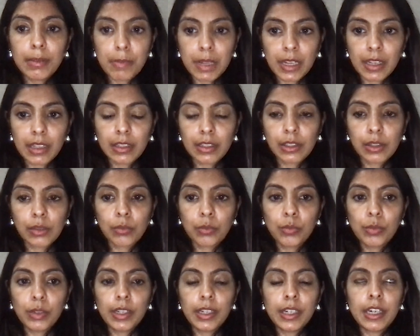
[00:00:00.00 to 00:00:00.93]
means
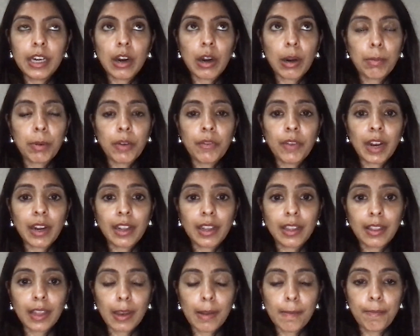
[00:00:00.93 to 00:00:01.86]
we are
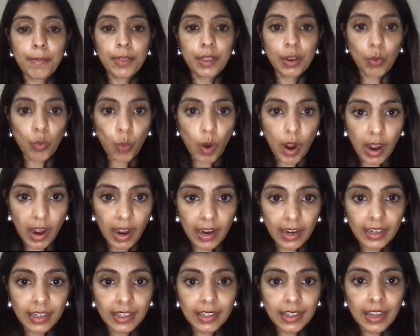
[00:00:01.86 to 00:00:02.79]
providing them the
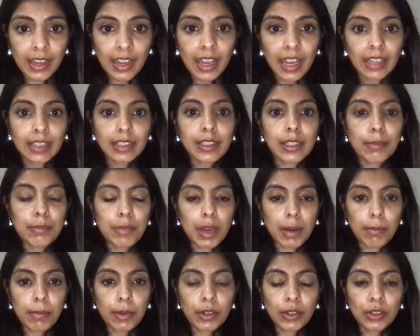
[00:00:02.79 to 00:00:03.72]
why and some
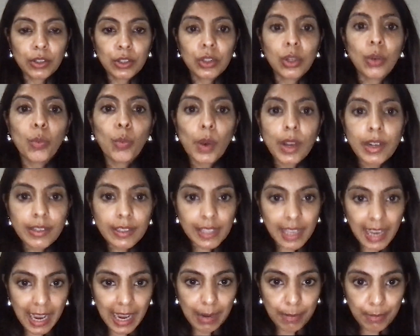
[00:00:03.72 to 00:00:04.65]
numbers. So what is
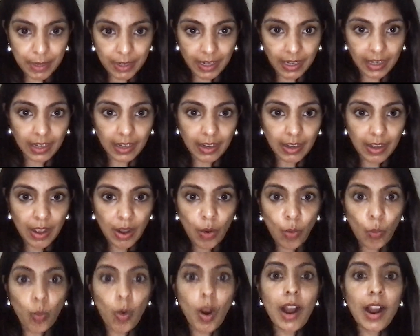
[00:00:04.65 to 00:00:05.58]
happening?
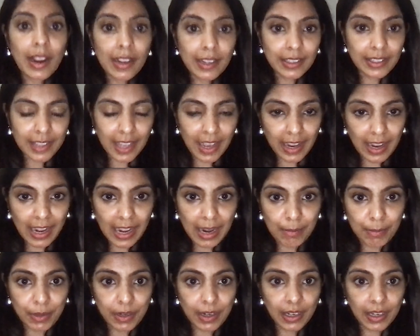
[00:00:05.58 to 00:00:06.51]
Why is that
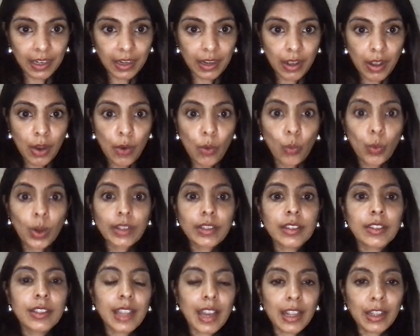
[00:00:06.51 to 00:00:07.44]
happening? What
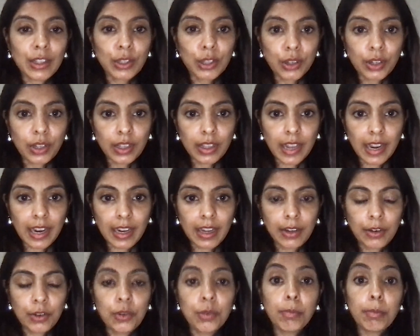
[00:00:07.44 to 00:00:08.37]
does that look like
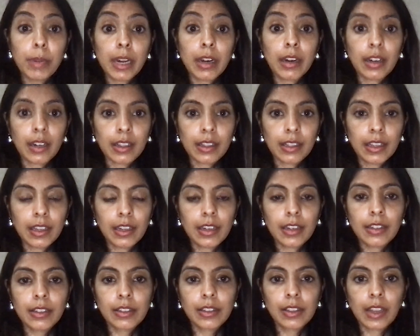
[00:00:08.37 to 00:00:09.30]
numerically?
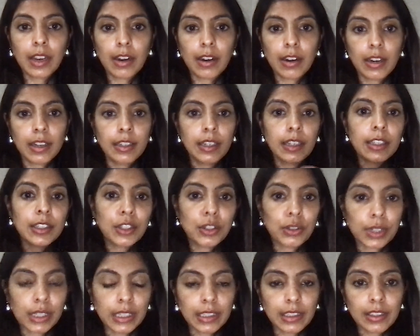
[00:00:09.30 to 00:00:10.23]
Is there an
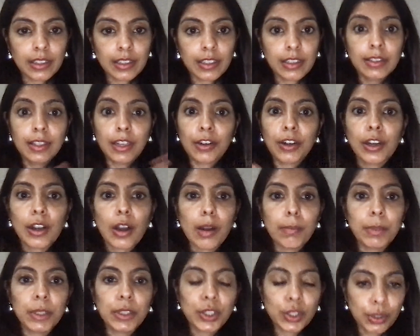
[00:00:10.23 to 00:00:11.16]
increase? Is there an
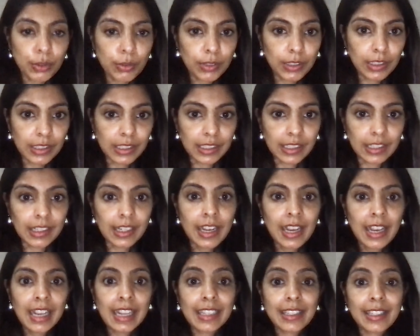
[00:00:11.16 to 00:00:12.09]
opportunity?
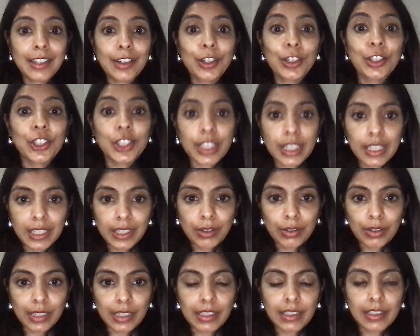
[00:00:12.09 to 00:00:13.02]
Is there a
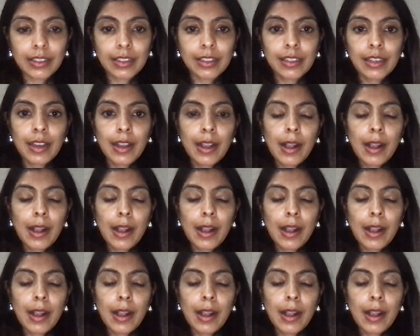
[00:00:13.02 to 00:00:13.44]
decrease?